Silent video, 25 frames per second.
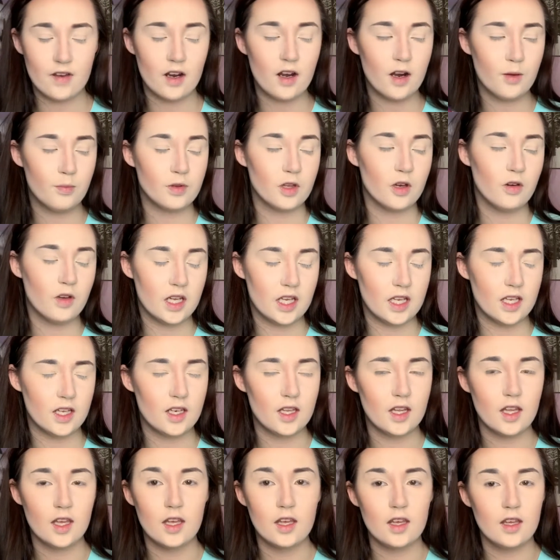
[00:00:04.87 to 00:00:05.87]
uploaded
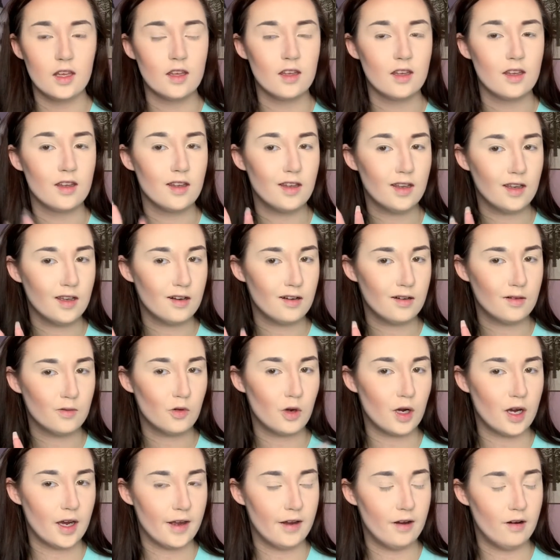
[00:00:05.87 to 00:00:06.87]
in a
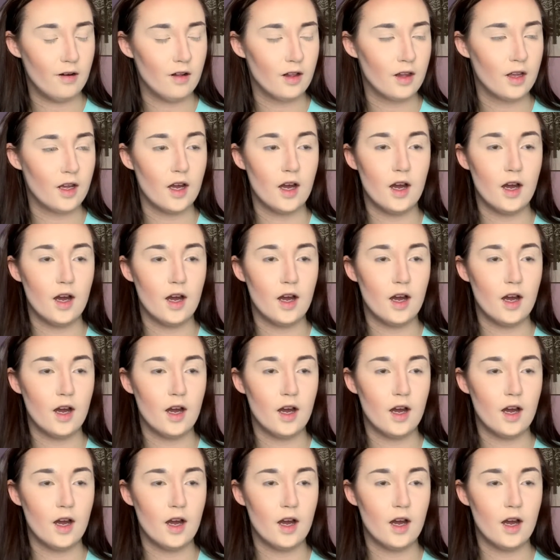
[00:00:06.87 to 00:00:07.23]
while.